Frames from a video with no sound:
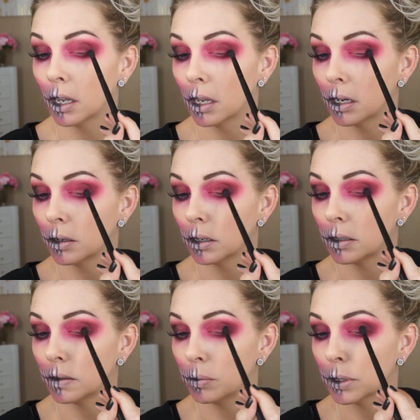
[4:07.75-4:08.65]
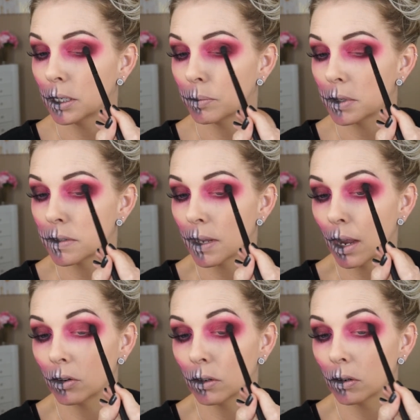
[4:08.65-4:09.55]
and I'm going to deepen up this
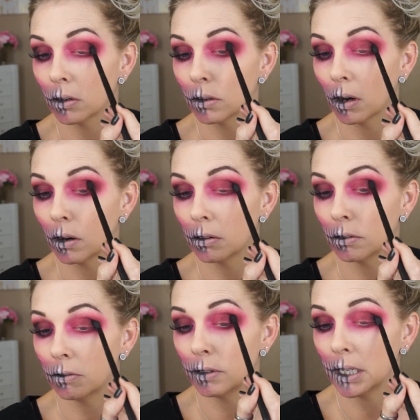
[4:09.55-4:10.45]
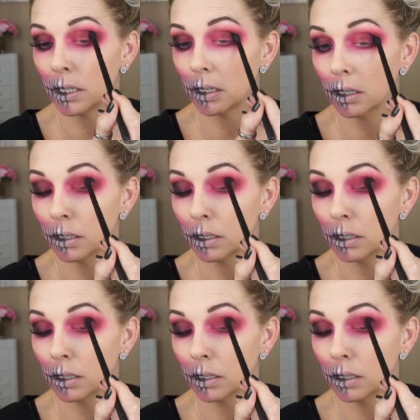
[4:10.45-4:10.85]
outer V.